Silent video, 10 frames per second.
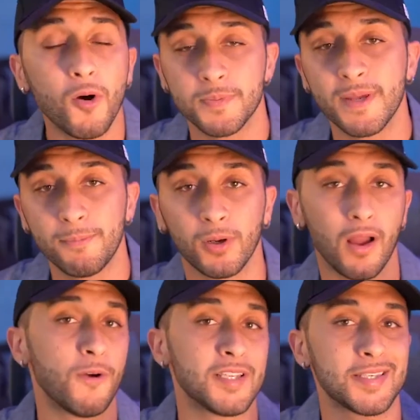most people
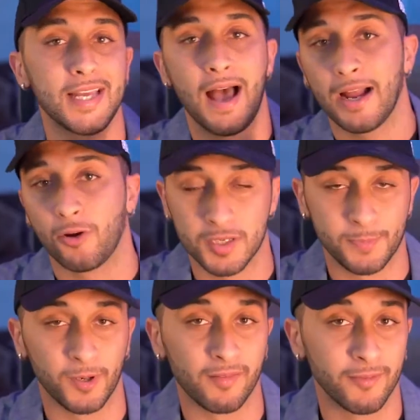go and see high
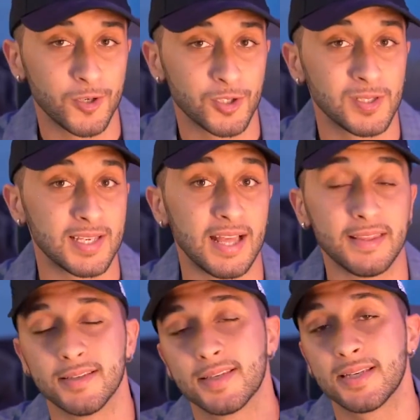cost per conversions and
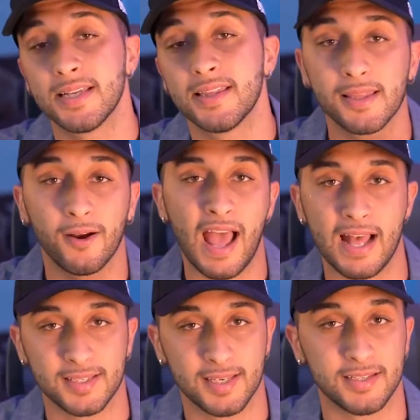then see that their
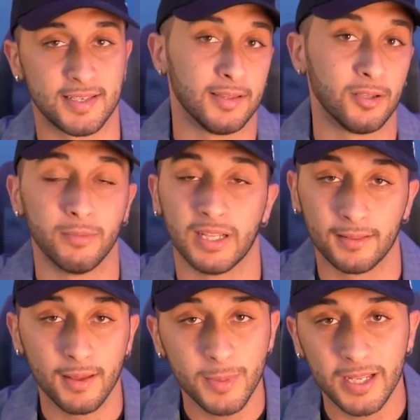ad set is in
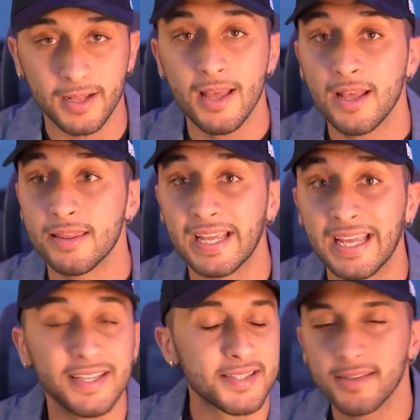learning limited, they
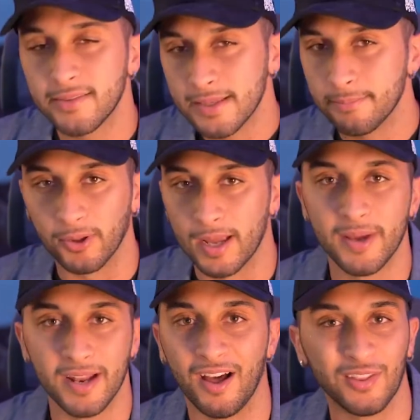instantly
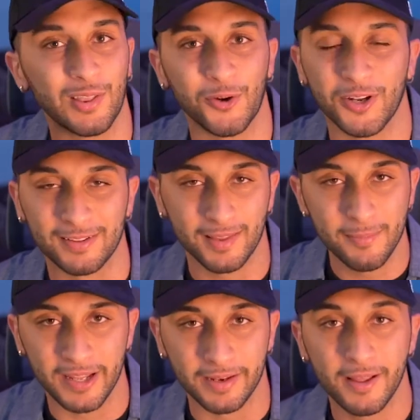blame it on learning
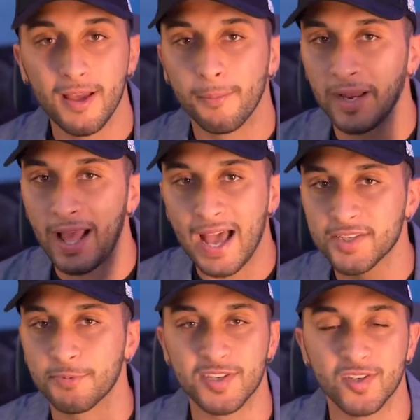limited. But
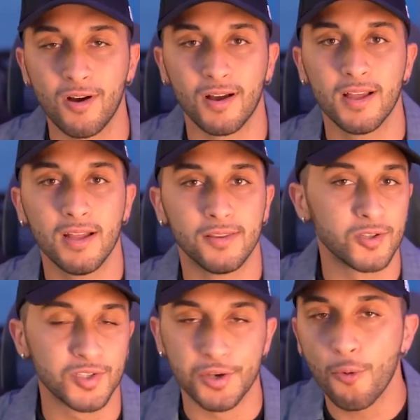as we saw,
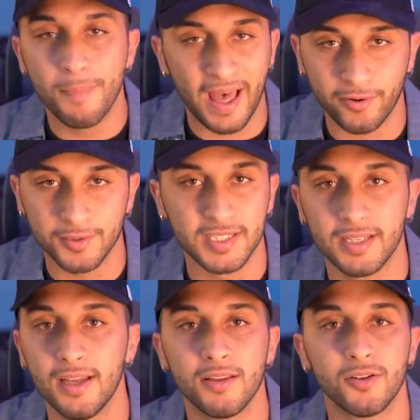there's no
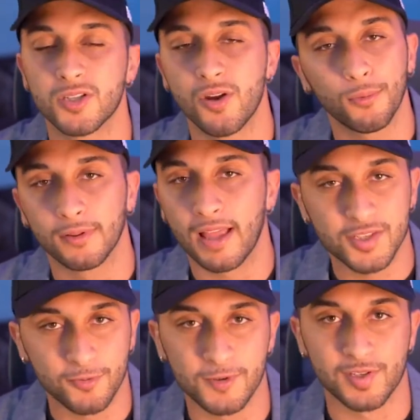penalty, there's no
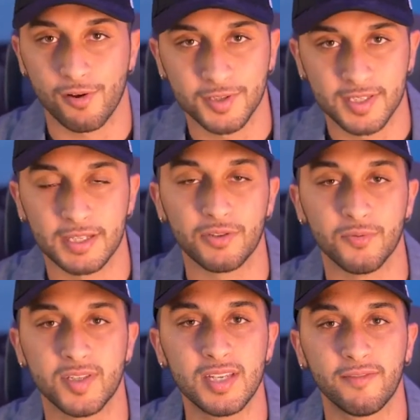less results that
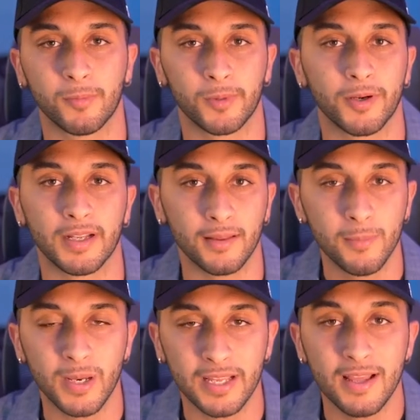you see from learning
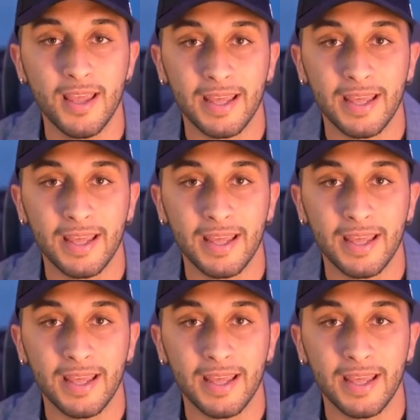limited.